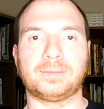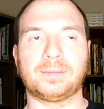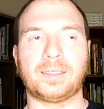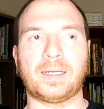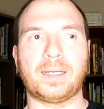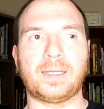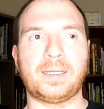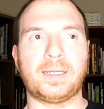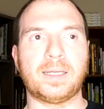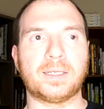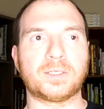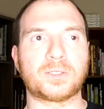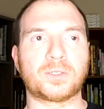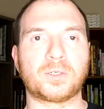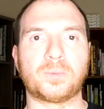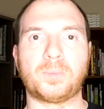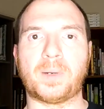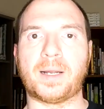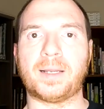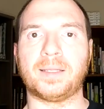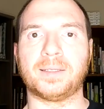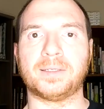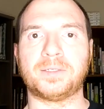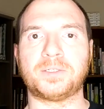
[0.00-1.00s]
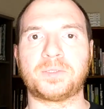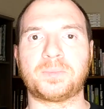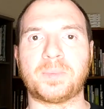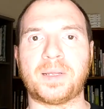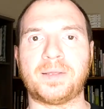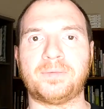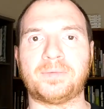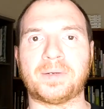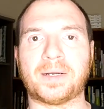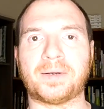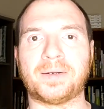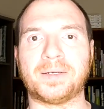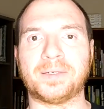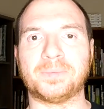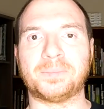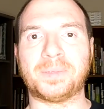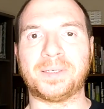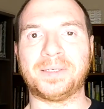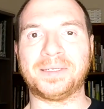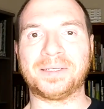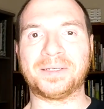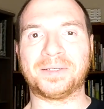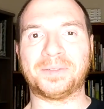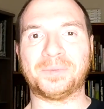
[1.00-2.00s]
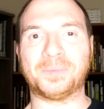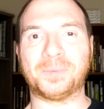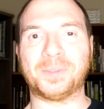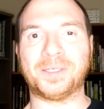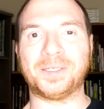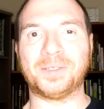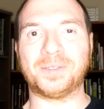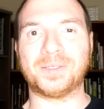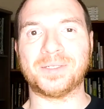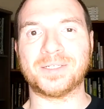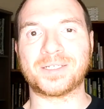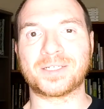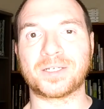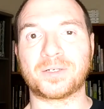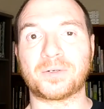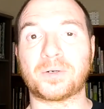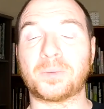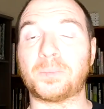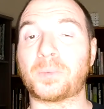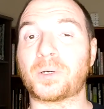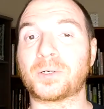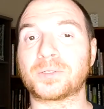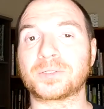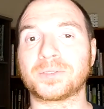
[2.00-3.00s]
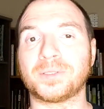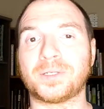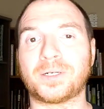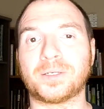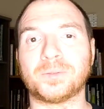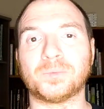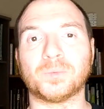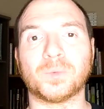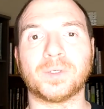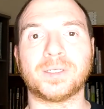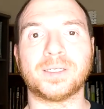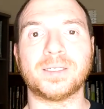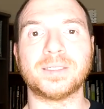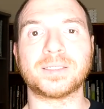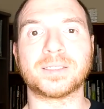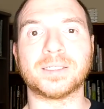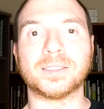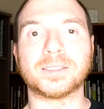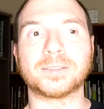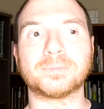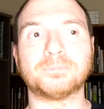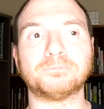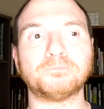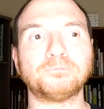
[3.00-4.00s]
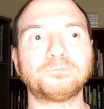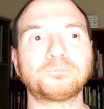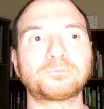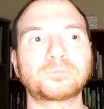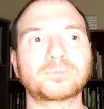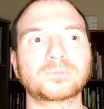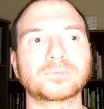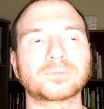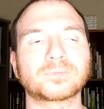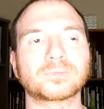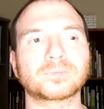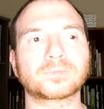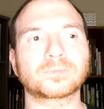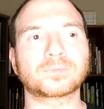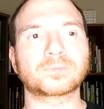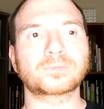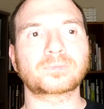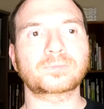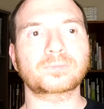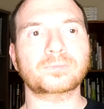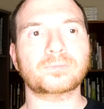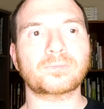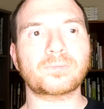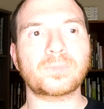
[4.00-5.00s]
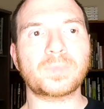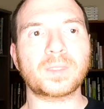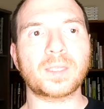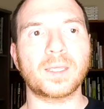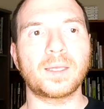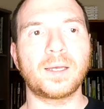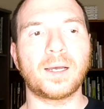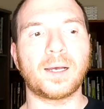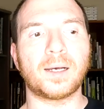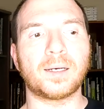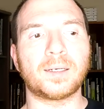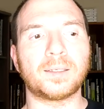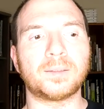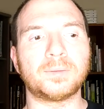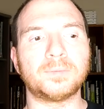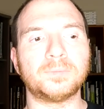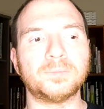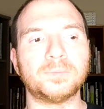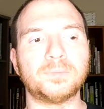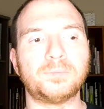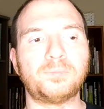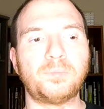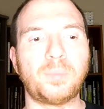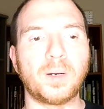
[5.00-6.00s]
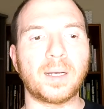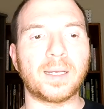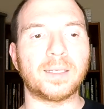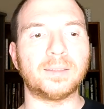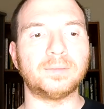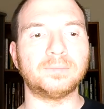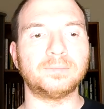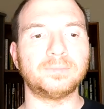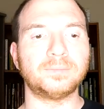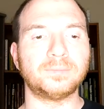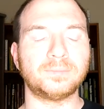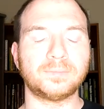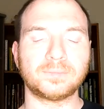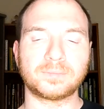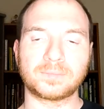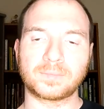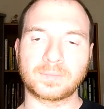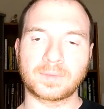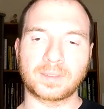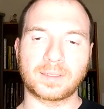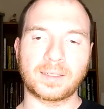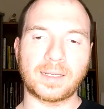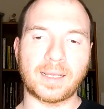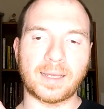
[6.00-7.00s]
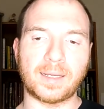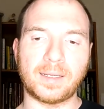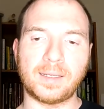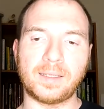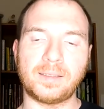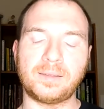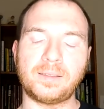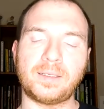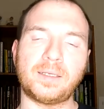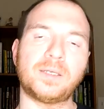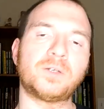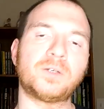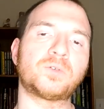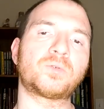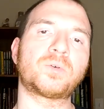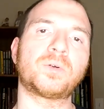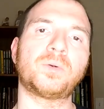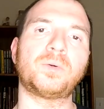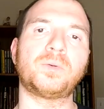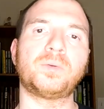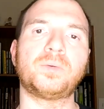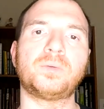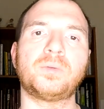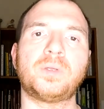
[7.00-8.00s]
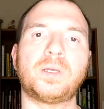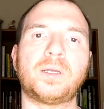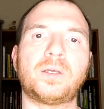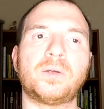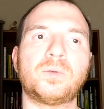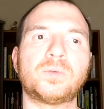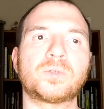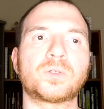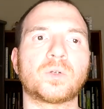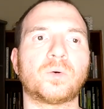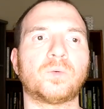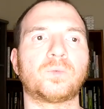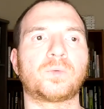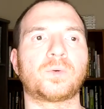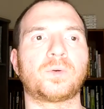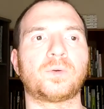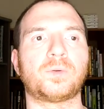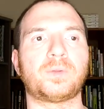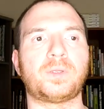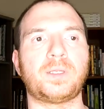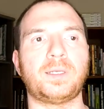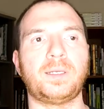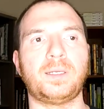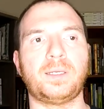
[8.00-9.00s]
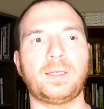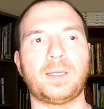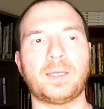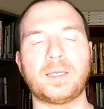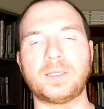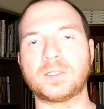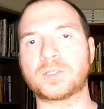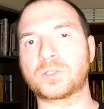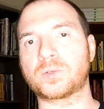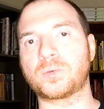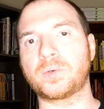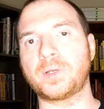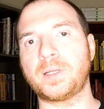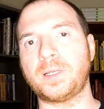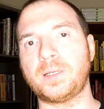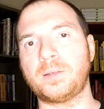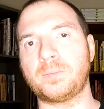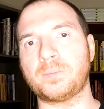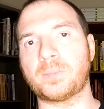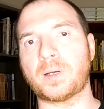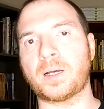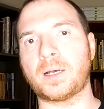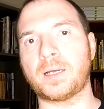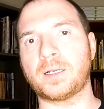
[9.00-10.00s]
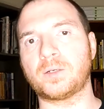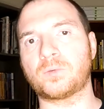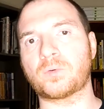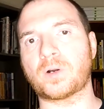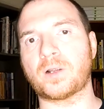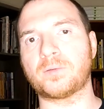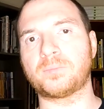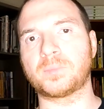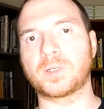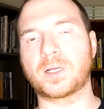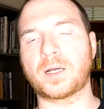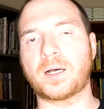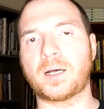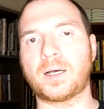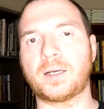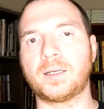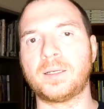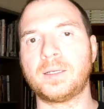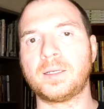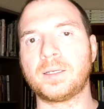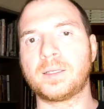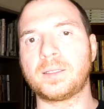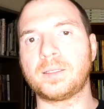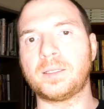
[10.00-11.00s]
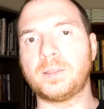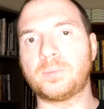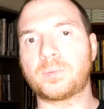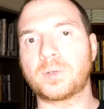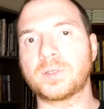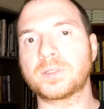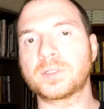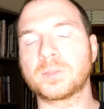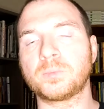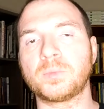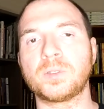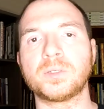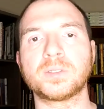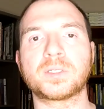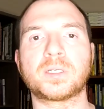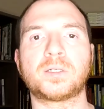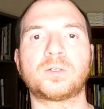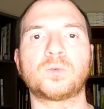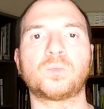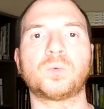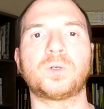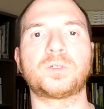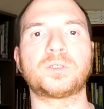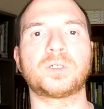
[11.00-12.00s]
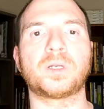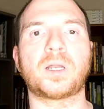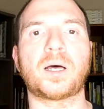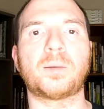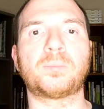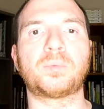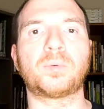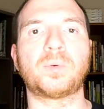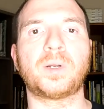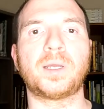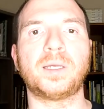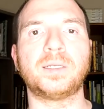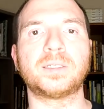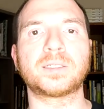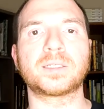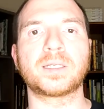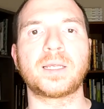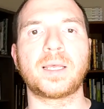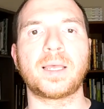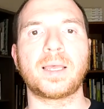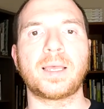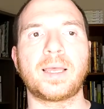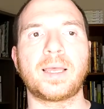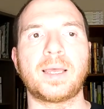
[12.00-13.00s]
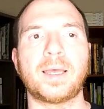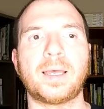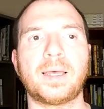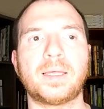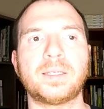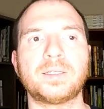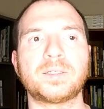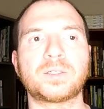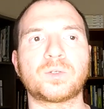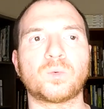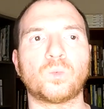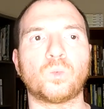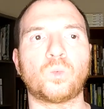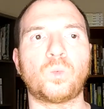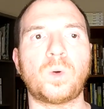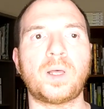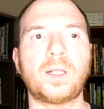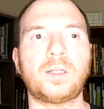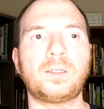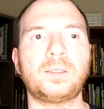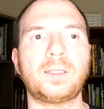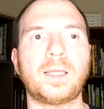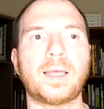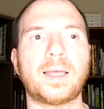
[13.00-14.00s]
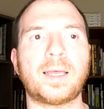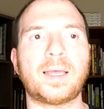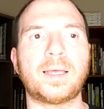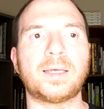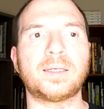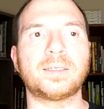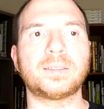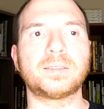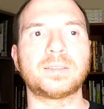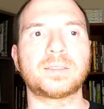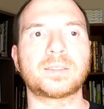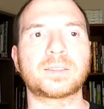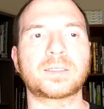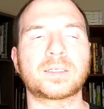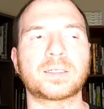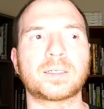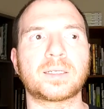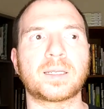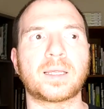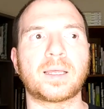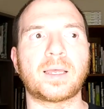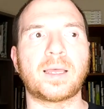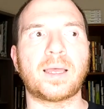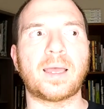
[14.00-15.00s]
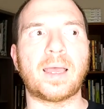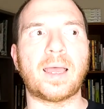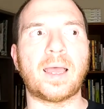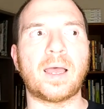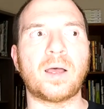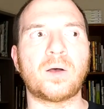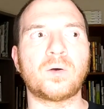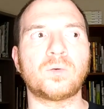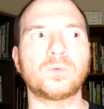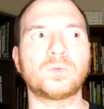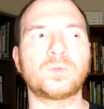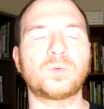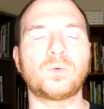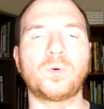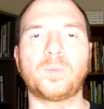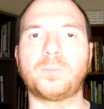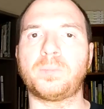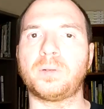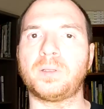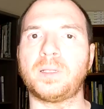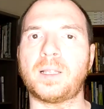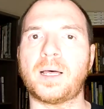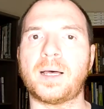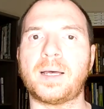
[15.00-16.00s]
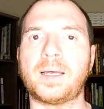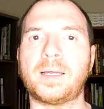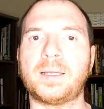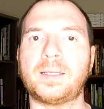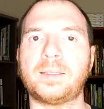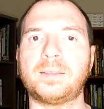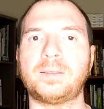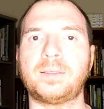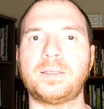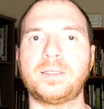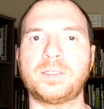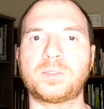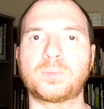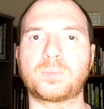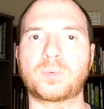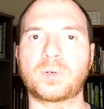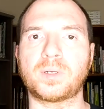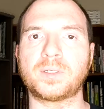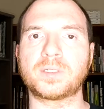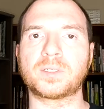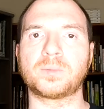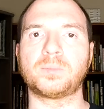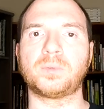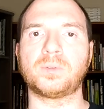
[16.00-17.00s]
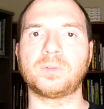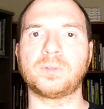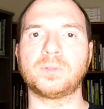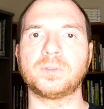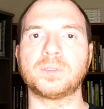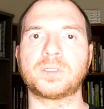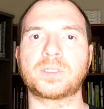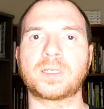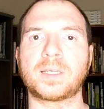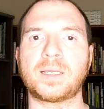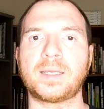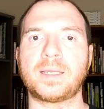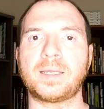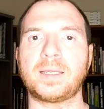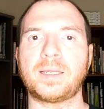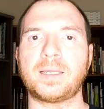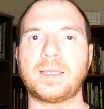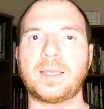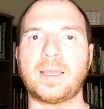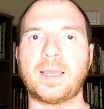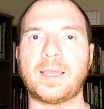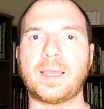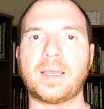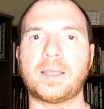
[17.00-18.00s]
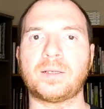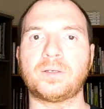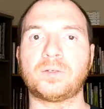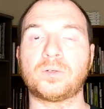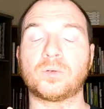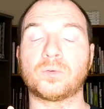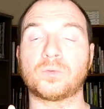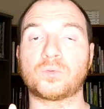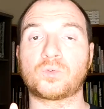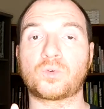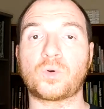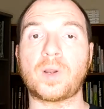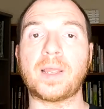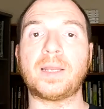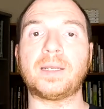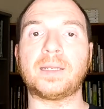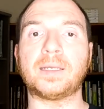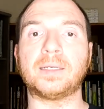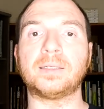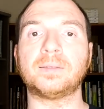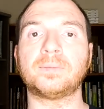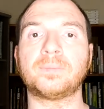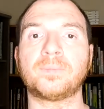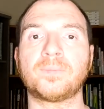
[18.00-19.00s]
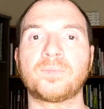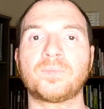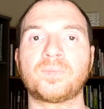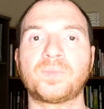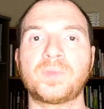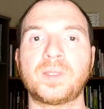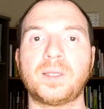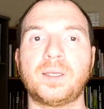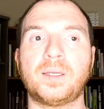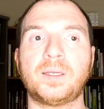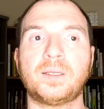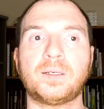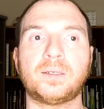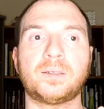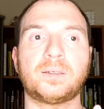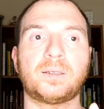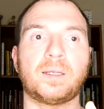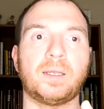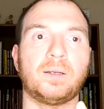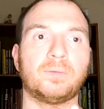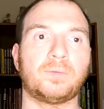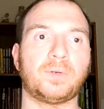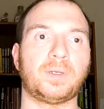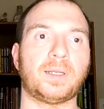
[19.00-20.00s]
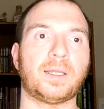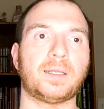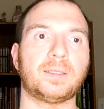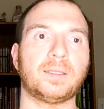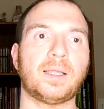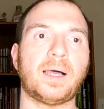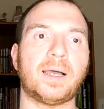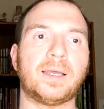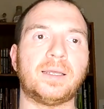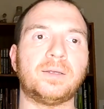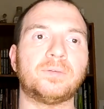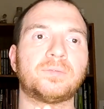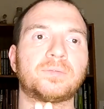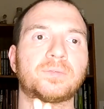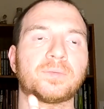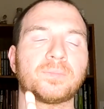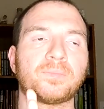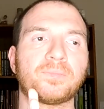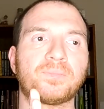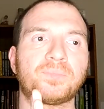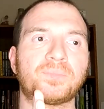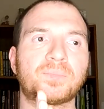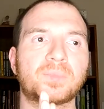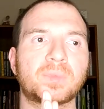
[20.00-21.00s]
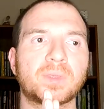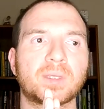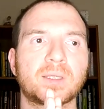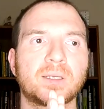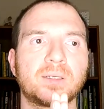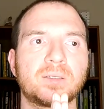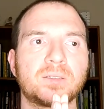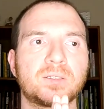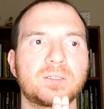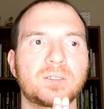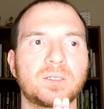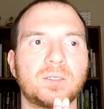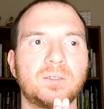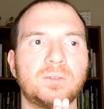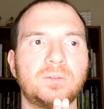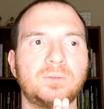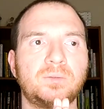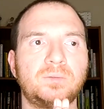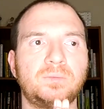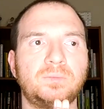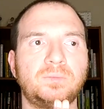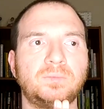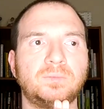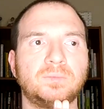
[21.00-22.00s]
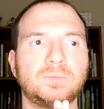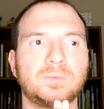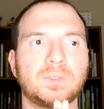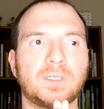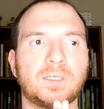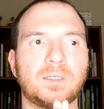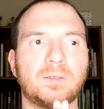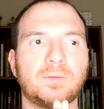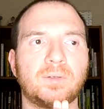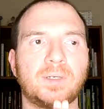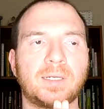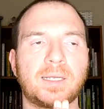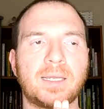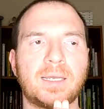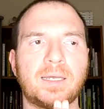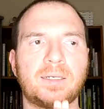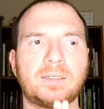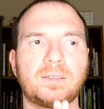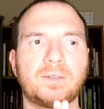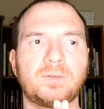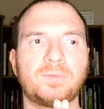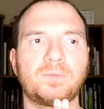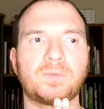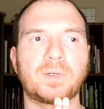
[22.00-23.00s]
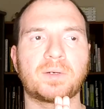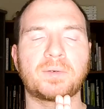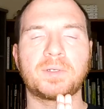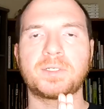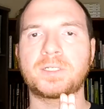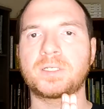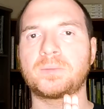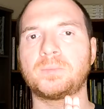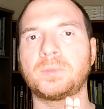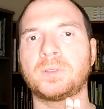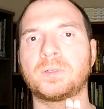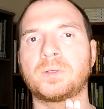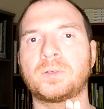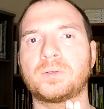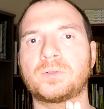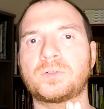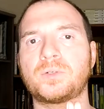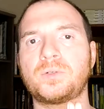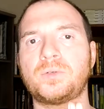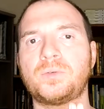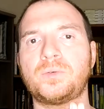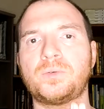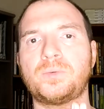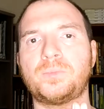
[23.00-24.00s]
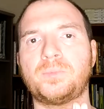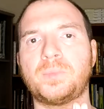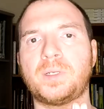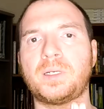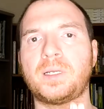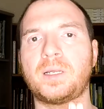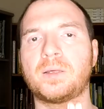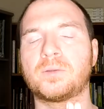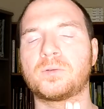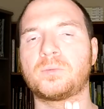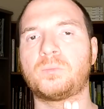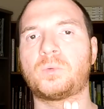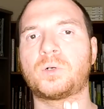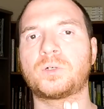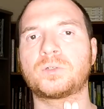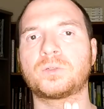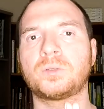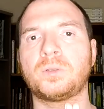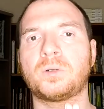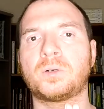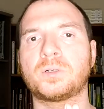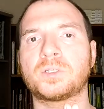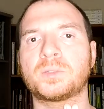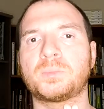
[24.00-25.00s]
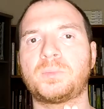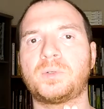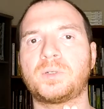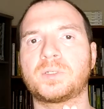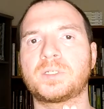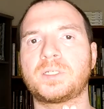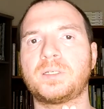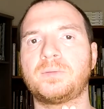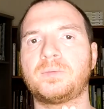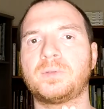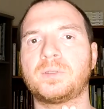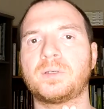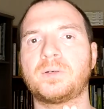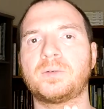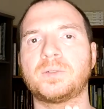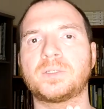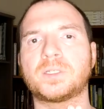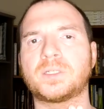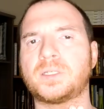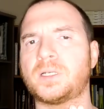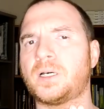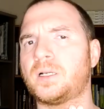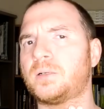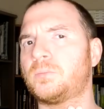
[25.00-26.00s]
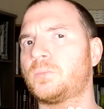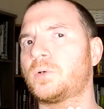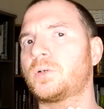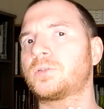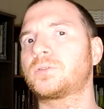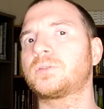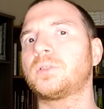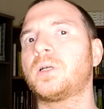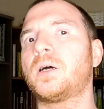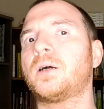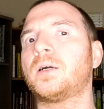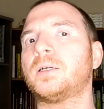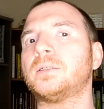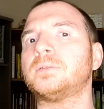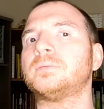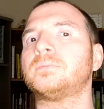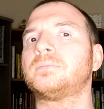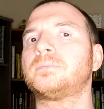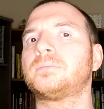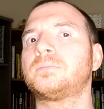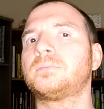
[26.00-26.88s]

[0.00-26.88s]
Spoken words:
I guess your mileage may vary depending on what you consider a martial art and what isn't. But yeah, in the intro, it goes over the history behind Krav Maga, the principles under which it operates, as well as how to apply these principles and your training in everyday life. So, again, very similar to many other martial arts books, even though it's not a martial art.